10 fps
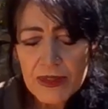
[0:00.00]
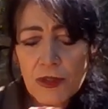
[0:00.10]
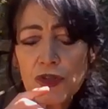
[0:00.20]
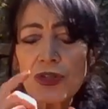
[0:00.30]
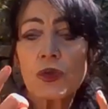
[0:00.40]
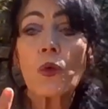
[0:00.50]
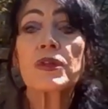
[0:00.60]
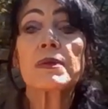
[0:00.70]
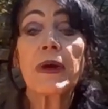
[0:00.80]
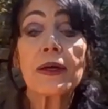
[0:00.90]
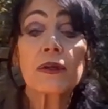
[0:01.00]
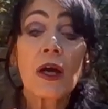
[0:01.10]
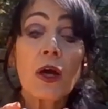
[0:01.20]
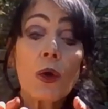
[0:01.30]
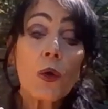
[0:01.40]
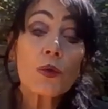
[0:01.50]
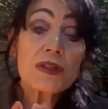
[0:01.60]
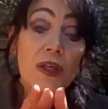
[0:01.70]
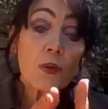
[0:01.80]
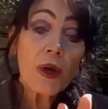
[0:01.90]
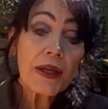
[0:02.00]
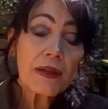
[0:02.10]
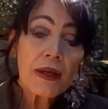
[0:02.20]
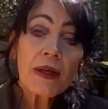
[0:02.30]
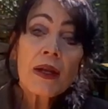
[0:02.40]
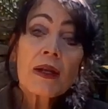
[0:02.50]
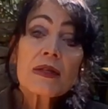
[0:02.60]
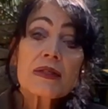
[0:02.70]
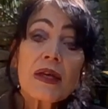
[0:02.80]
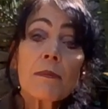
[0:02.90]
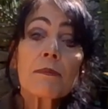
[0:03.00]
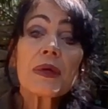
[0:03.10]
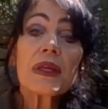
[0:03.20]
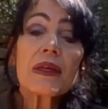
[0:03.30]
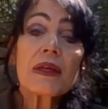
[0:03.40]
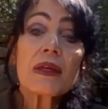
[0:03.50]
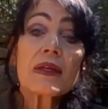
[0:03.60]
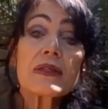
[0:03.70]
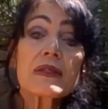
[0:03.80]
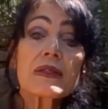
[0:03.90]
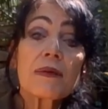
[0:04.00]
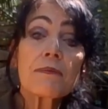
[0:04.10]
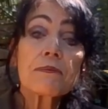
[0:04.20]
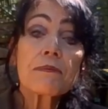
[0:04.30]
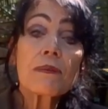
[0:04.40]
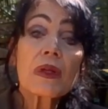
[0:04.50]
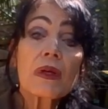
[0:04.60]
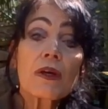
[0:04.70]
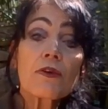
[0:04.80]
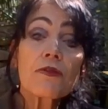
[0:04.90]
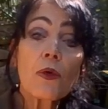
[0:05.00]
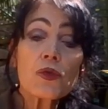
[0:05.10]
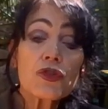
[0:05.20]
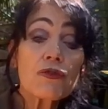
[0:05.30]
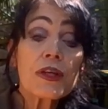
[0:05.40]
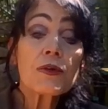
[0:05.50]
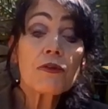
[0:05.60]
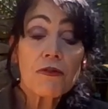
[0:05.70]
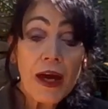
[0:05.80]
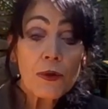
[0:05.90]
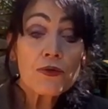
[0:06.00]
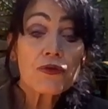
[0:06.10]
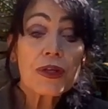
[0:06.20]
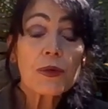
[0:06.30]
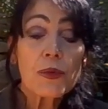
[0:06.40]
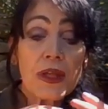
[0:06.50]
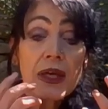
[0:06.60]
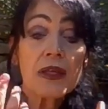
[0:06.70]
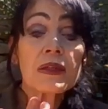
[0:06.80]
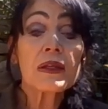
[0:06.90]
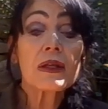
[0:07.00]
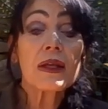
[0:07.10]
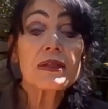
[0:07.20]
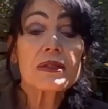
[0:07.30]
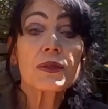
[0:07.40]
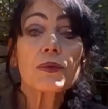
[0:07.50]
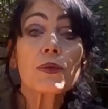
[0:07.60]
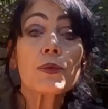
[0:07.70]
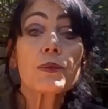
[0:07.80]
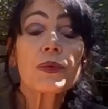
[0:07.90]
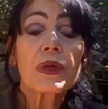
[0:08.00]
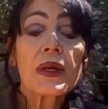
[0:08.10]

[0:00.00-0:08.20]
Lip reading: So she talks about also when somebody is faltering or foundering within the cluster group,